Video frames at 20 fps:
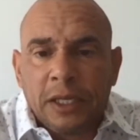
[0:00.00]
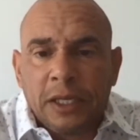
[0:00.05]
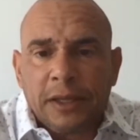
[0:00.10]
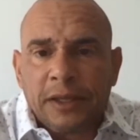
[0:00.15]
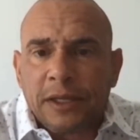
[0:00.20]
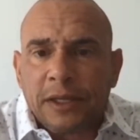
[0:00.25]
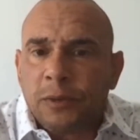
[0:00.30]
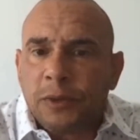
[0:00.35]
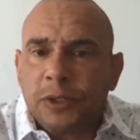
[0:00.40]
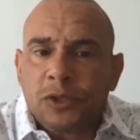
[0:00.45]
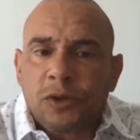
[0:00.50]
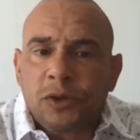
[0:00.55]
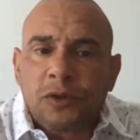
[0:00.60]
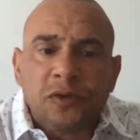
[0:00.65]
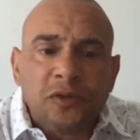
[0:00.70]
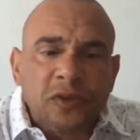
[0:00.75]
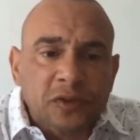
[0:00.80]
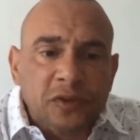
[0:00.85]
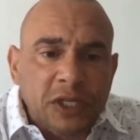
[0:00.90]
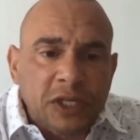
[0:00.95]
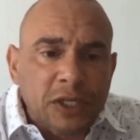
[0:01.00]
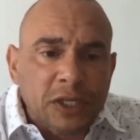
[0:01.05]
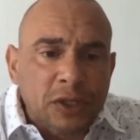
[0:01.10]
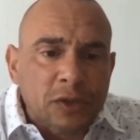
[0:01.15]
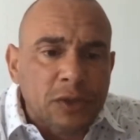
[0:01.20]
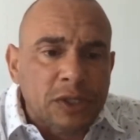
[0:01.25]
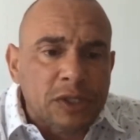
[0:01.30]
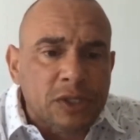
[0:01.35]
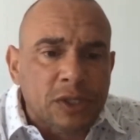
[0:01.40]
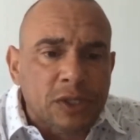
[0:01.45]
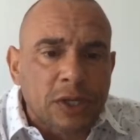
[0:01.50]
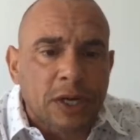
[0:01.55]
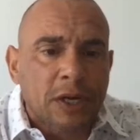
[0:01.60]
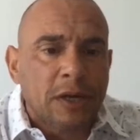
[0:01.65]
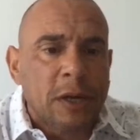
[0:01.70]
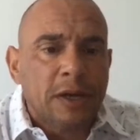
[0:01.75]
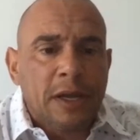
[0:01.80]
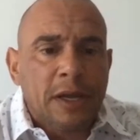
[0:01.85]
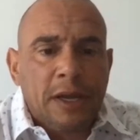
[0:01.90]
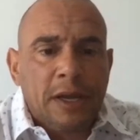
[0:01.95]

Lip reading: I think we sold 15 units there.